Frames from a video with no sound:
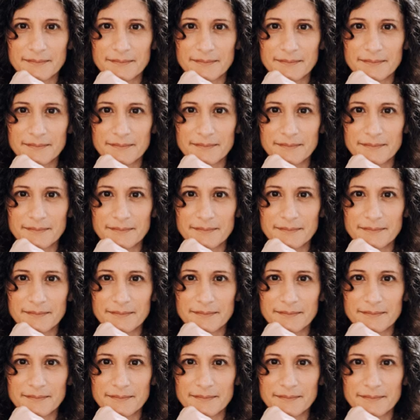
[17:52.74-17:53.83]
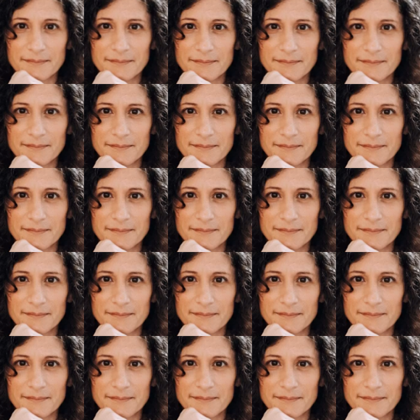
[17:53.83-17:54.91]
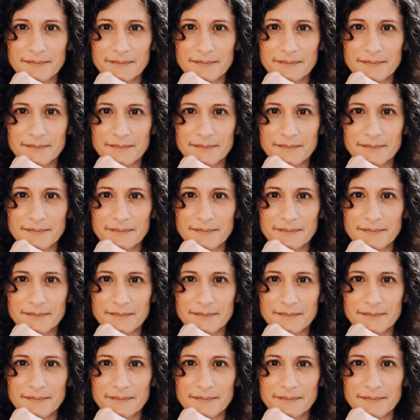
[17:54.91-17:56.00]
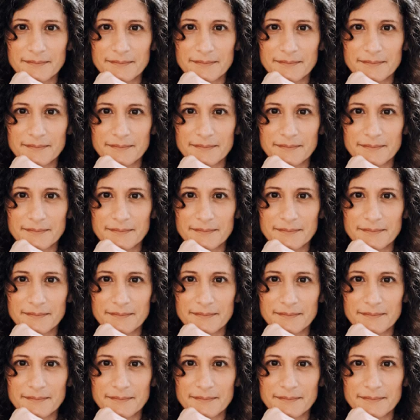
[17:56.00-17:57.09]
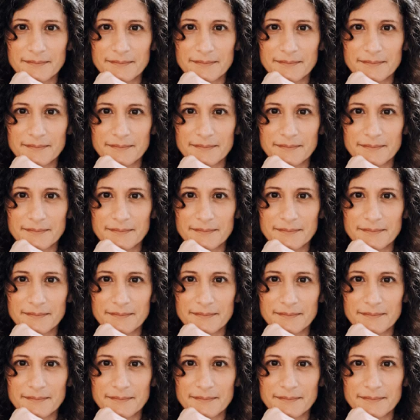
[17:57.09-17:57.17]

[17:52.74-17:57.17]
The face doesn't move, so there is nothing to read.